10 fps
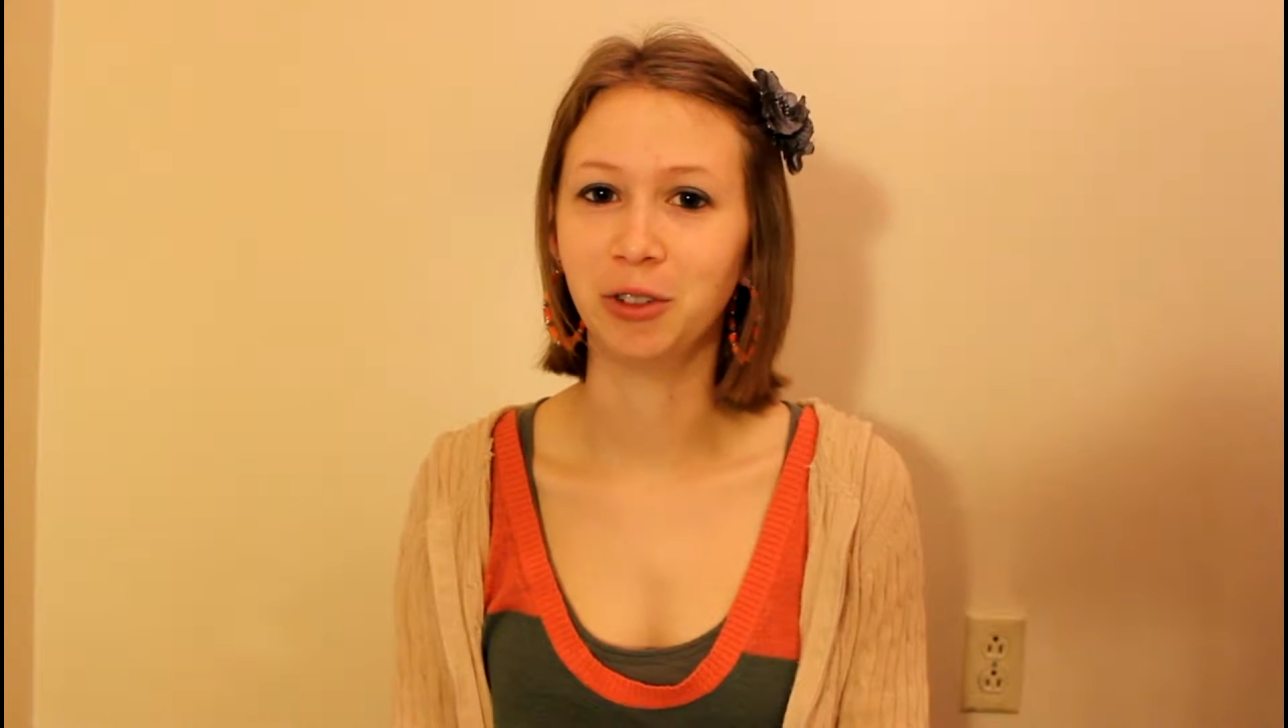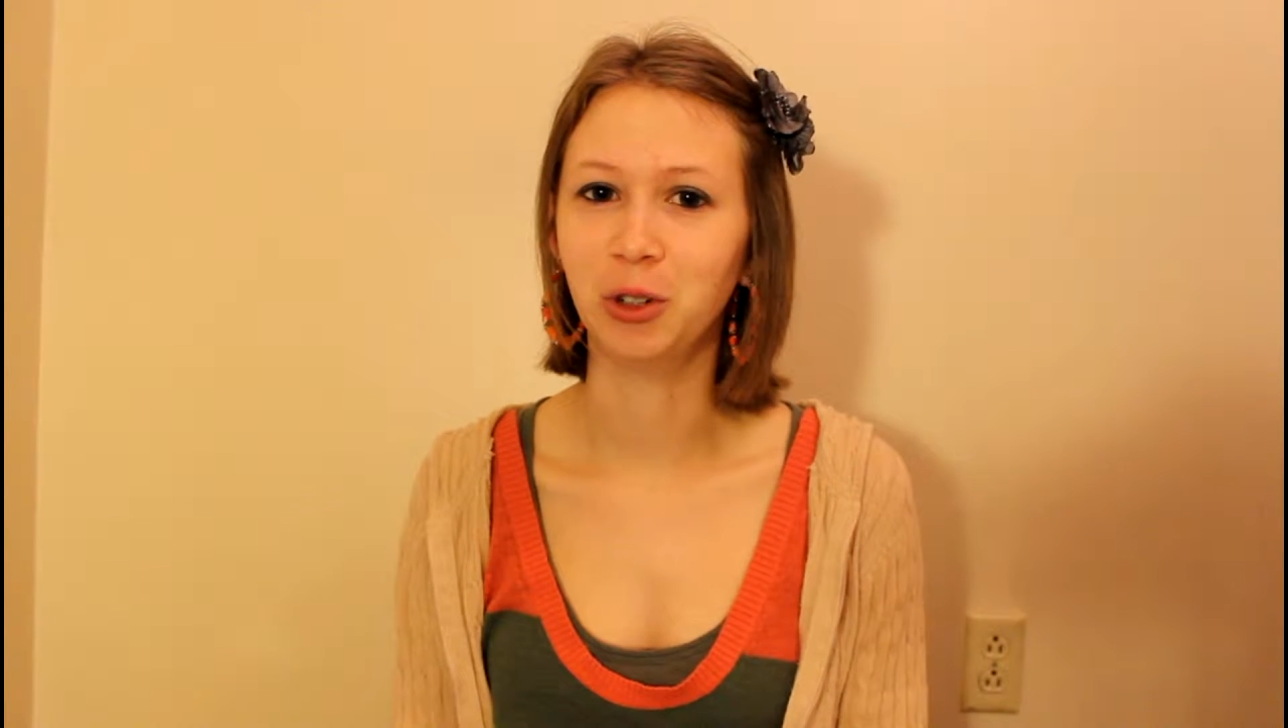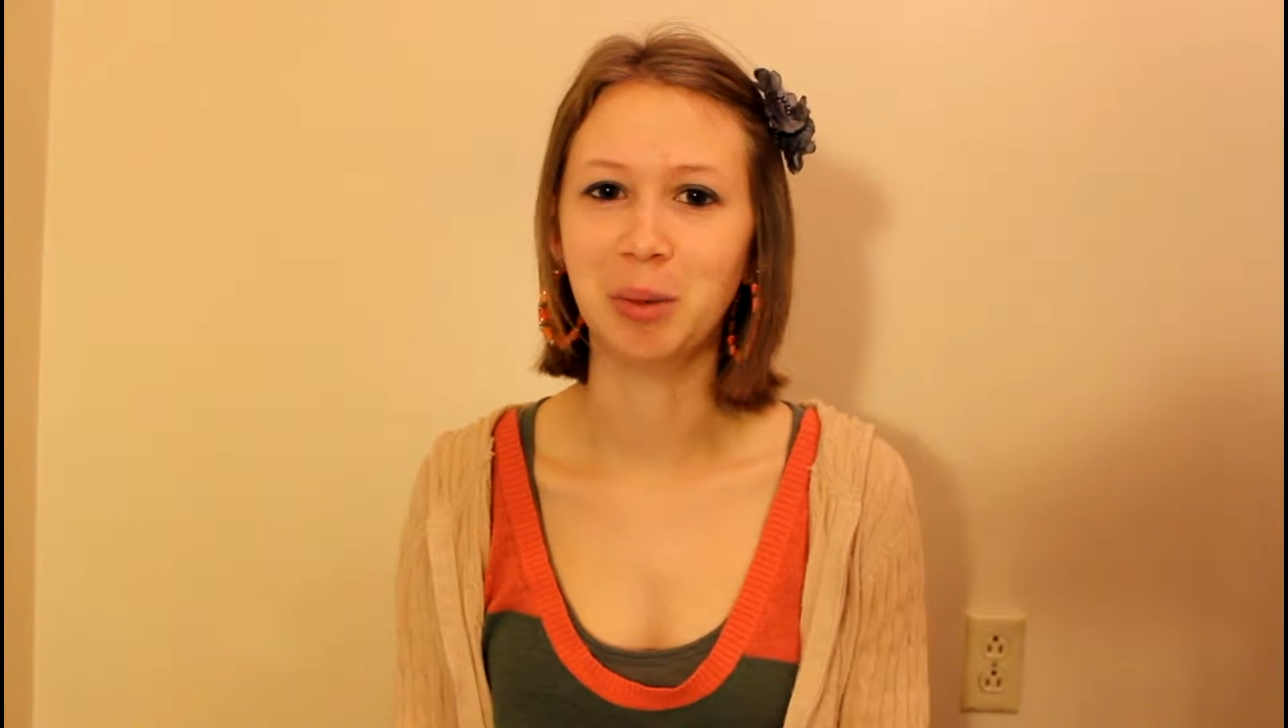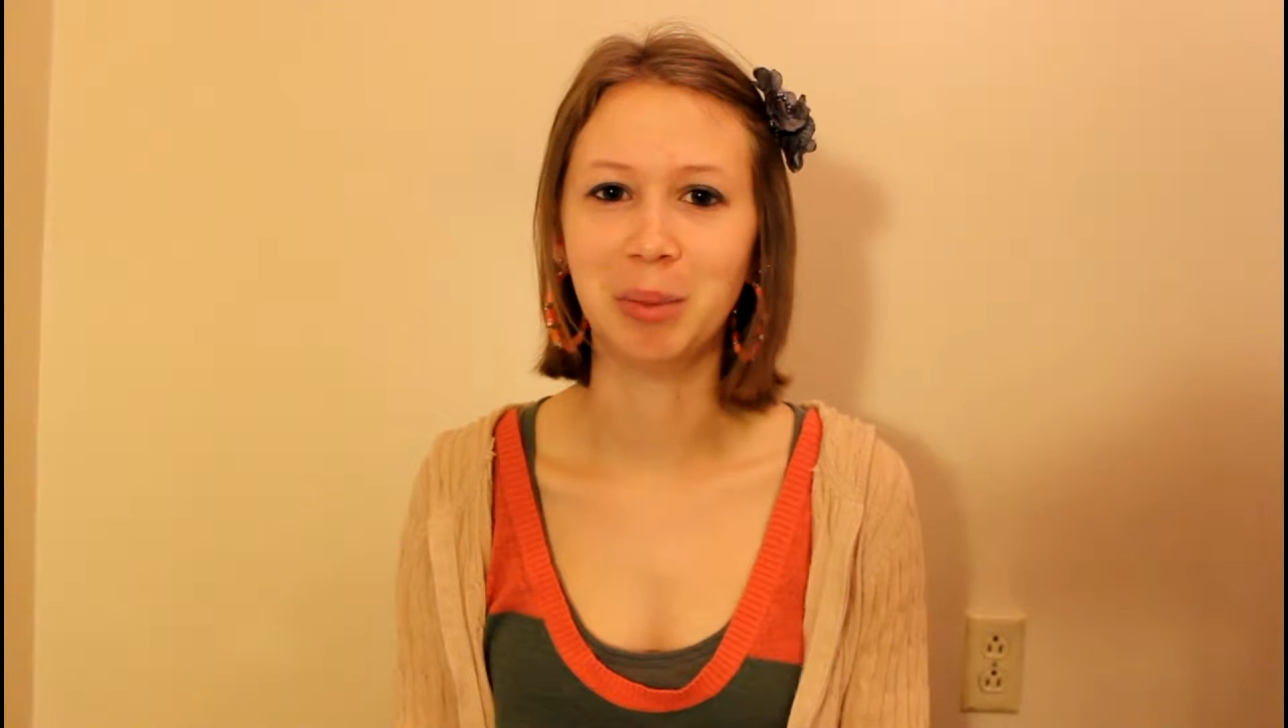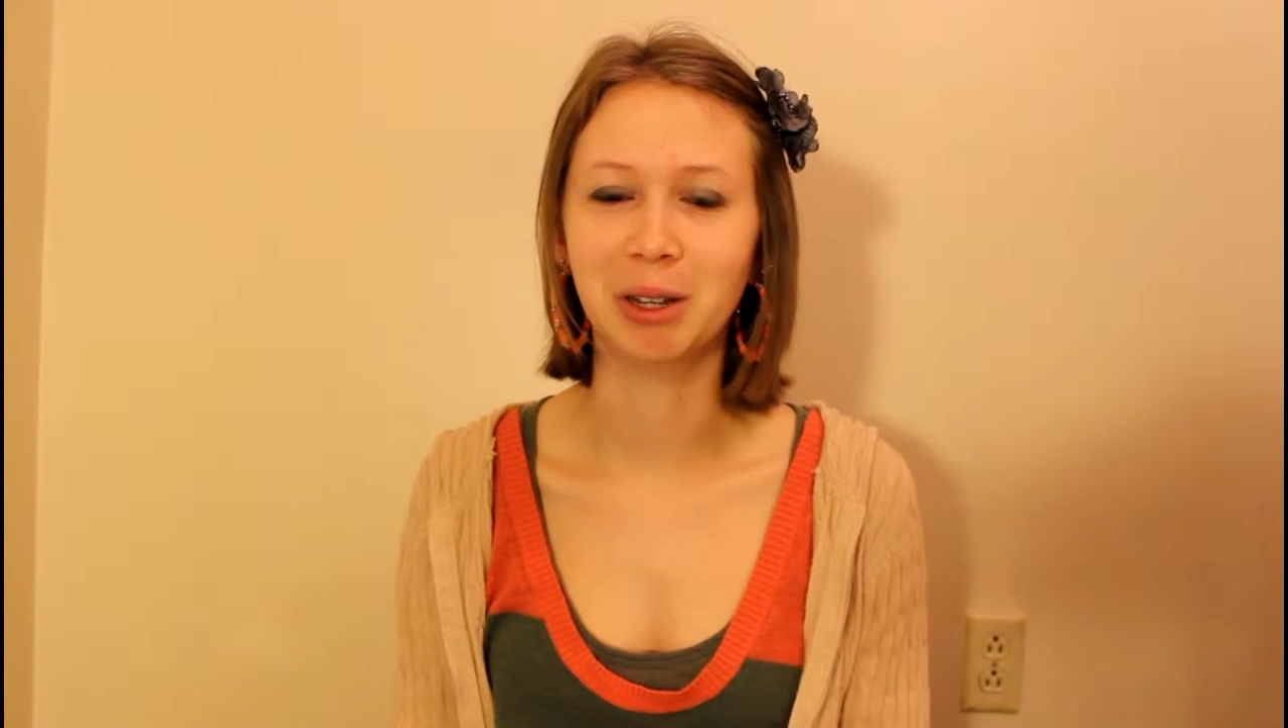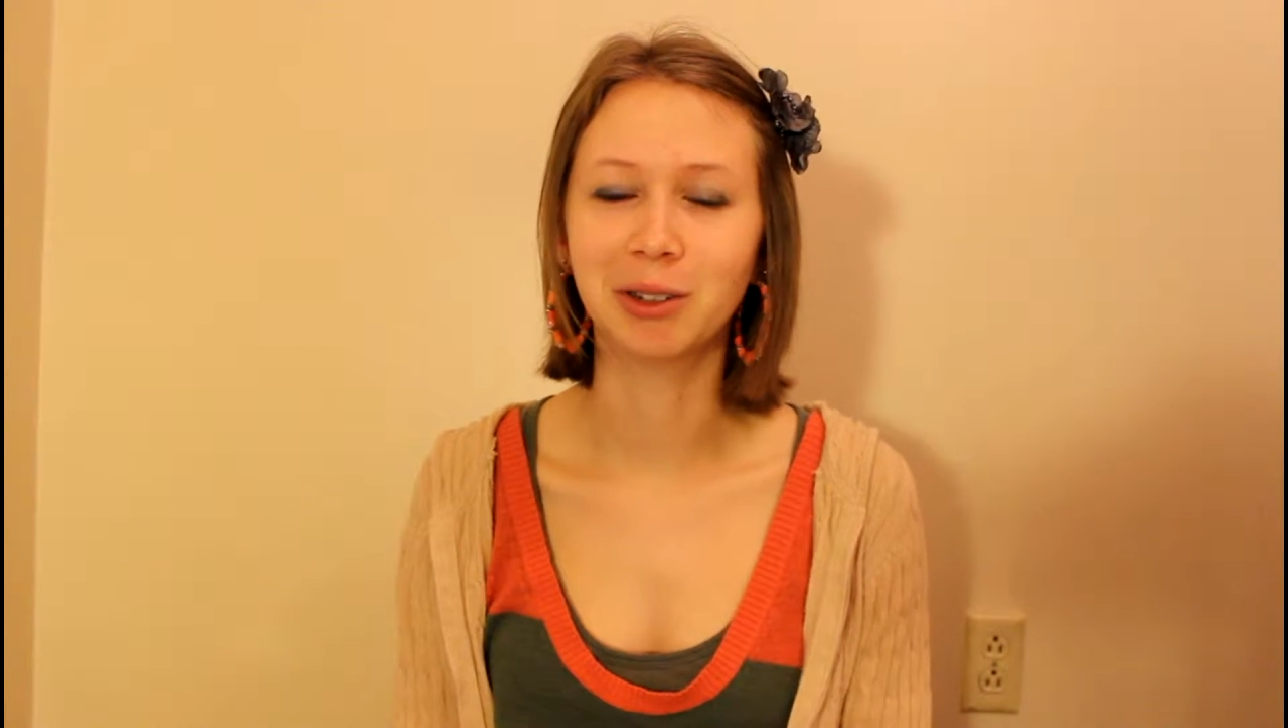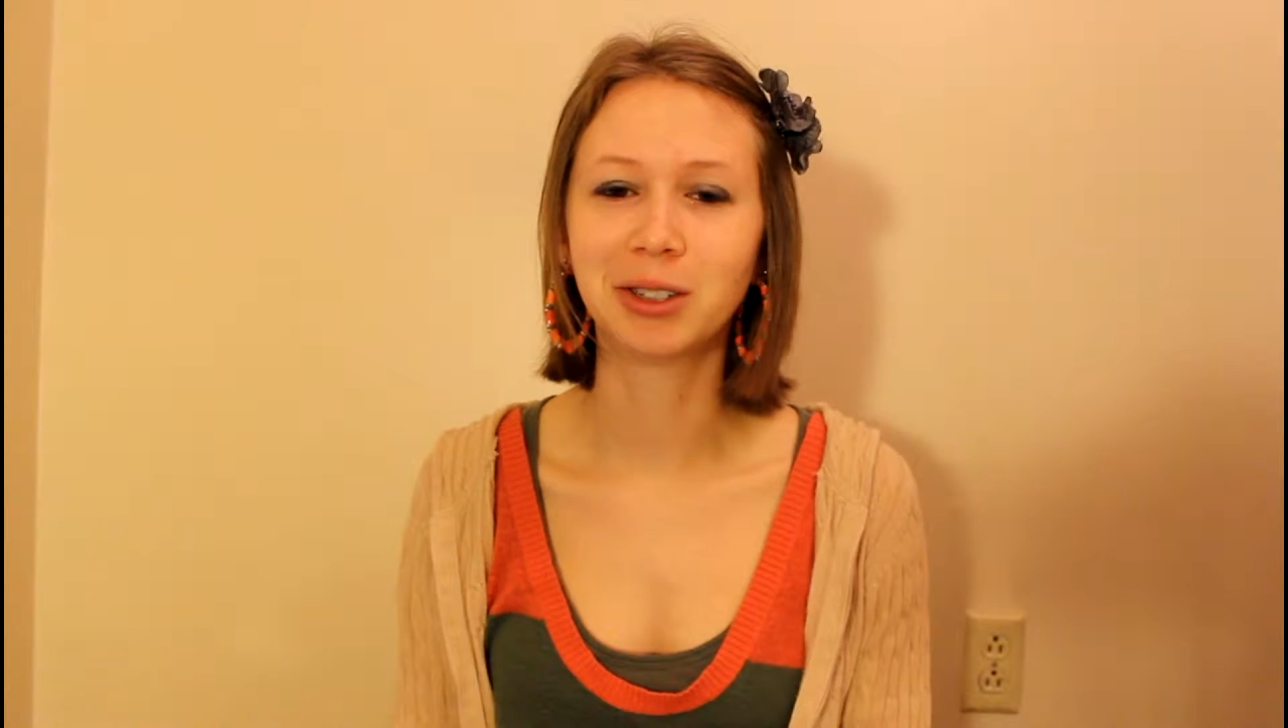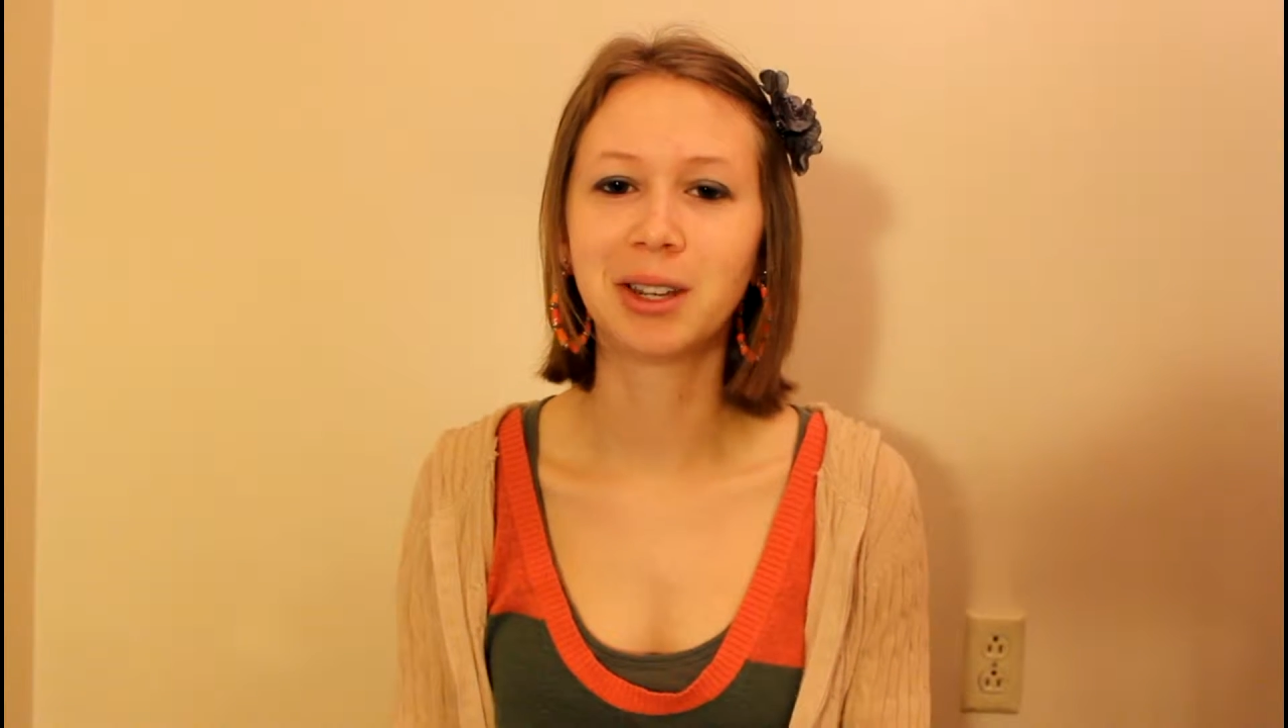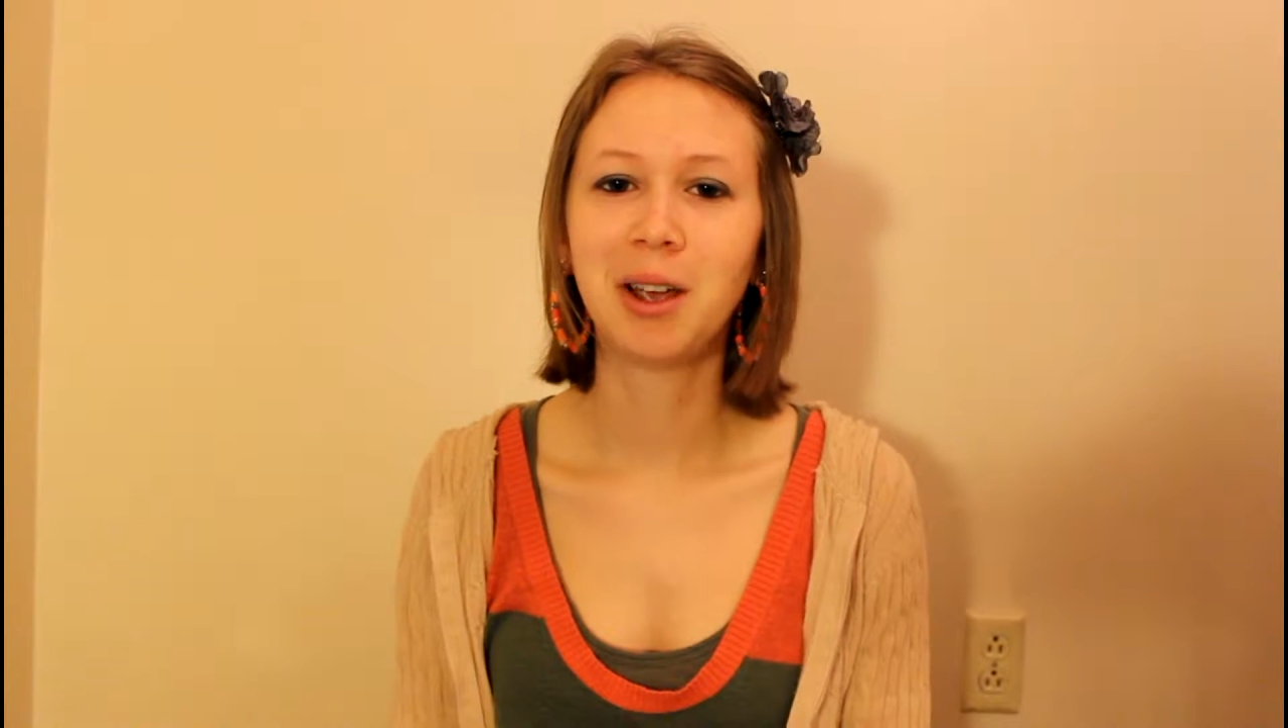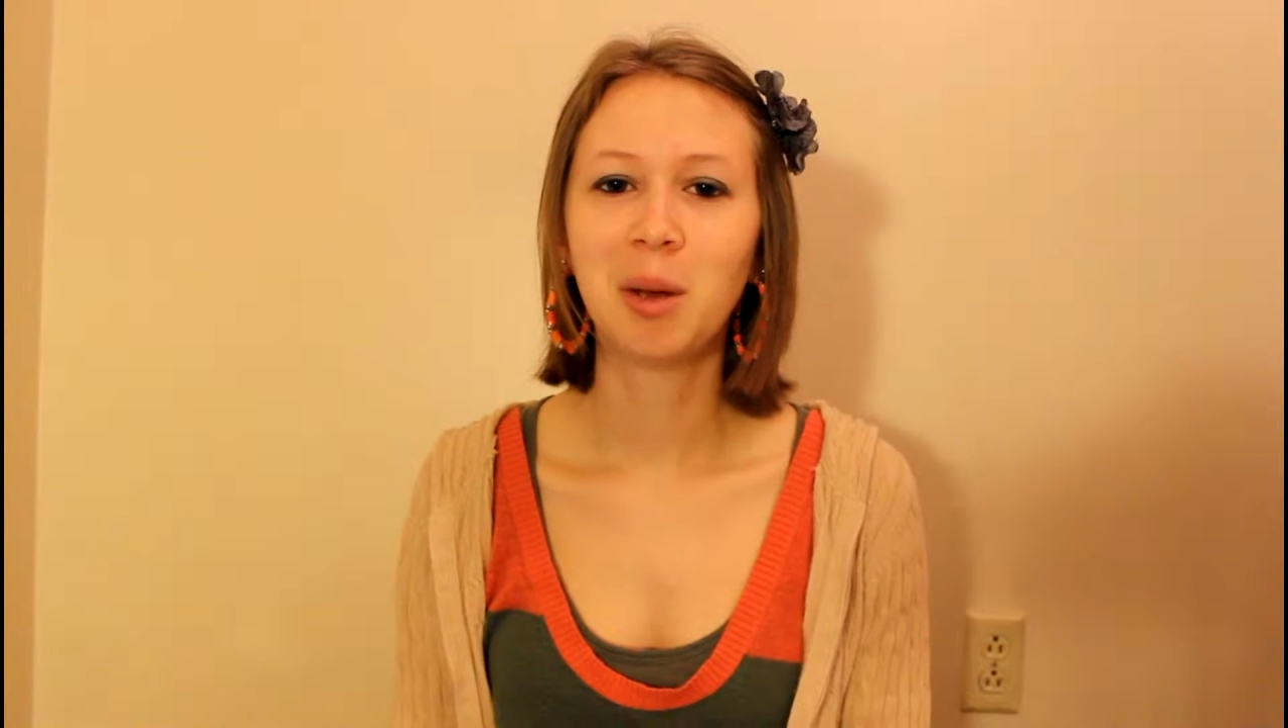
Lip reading: food at meals